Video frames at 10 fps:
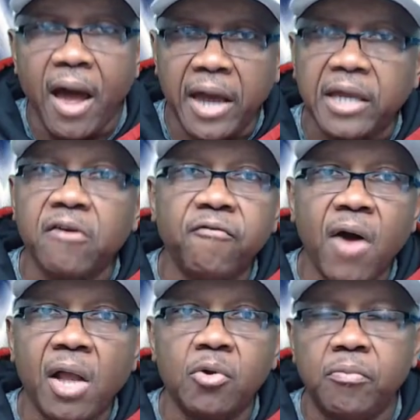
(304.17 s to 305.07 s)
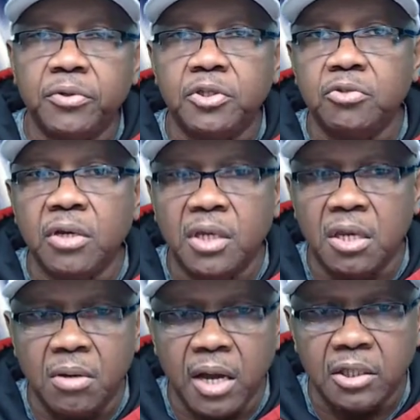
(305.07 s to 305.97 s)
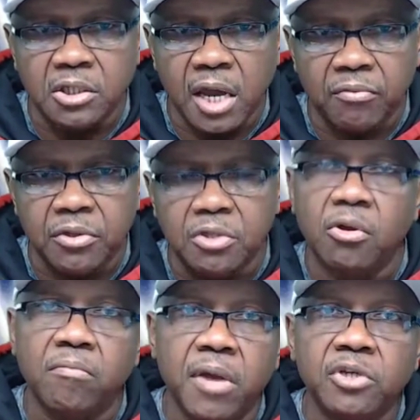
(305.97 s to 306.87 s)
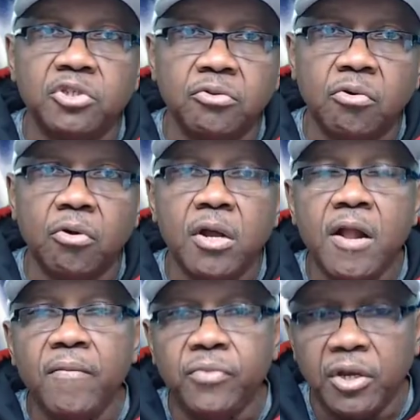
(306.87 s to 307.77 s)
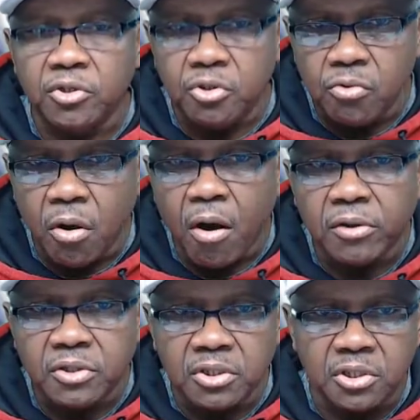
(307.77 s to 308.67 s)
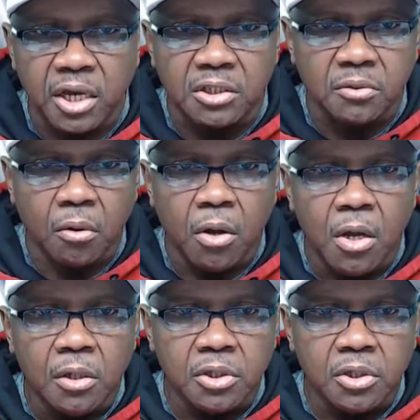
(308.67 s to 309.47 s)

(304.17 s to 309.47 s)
I can follow up with you and keep contact with you and make sure that you are successful.